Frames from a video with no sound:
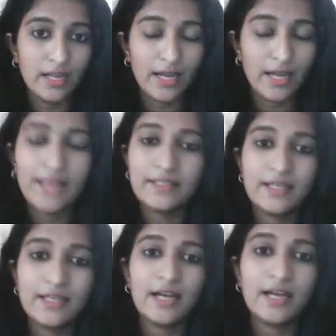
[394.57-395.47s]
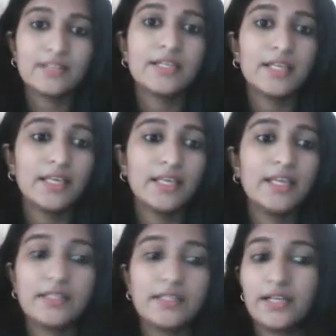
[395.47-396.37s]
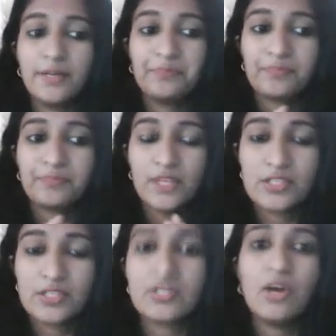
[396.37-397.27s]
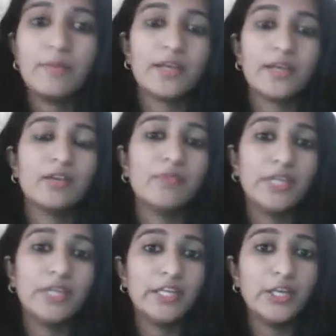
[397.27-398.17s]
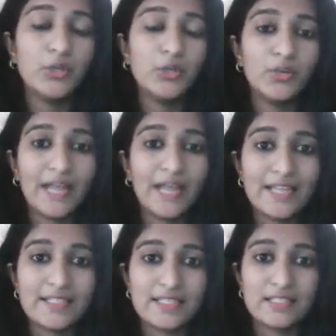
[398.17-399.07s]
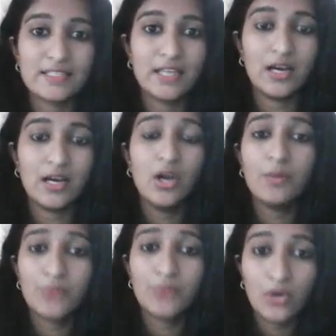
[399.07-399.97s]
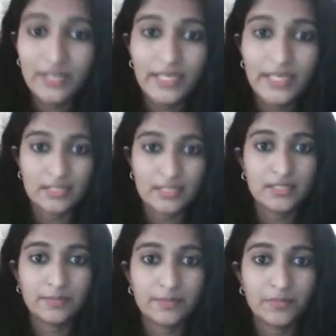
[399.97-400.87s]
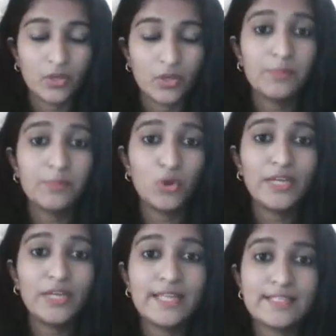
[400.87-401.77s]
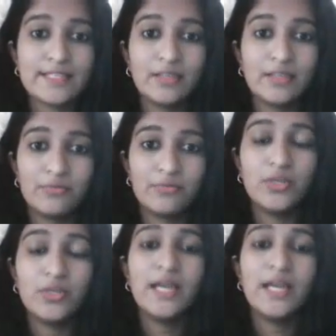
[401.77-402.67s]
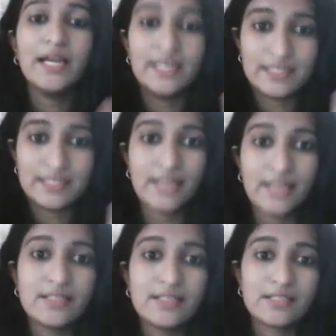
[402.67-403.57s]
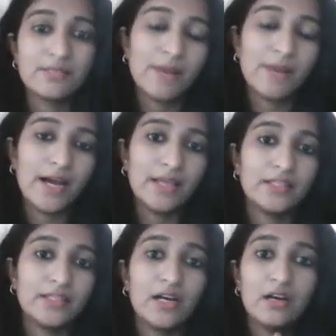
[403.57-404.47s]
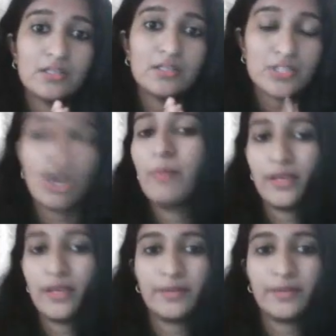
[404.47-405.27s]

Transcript: Like that, in the stomach, we need to digest the proteins. Okay, proteins in the food is digested by the stomach.